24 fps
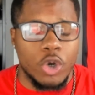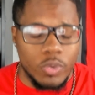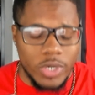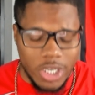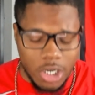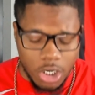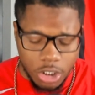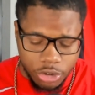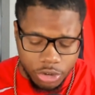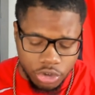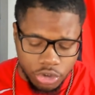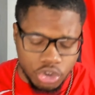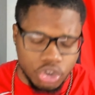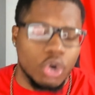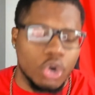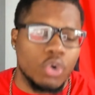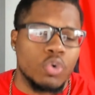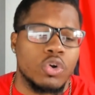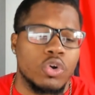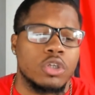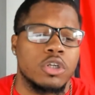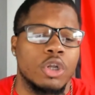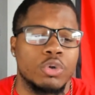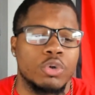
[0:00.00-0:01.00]
We are so
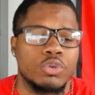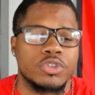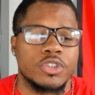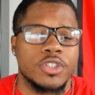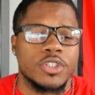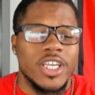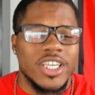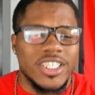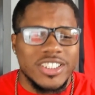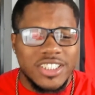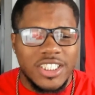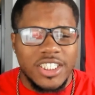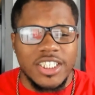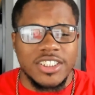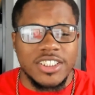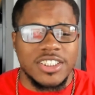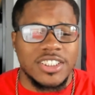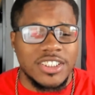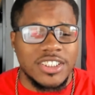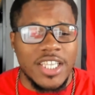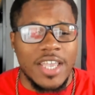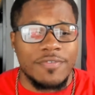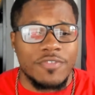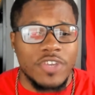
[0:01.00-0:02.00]
close to the
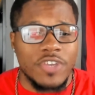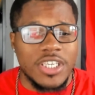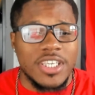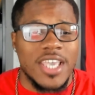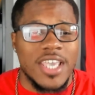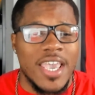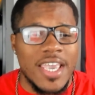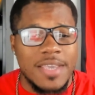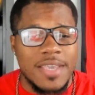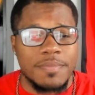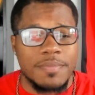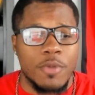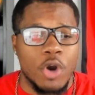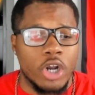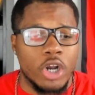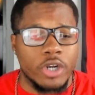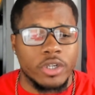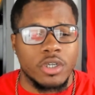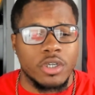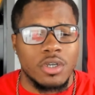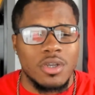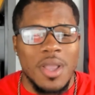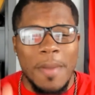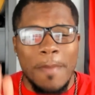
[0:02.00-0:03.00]
7K
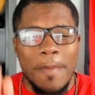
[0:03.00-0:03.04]
mark.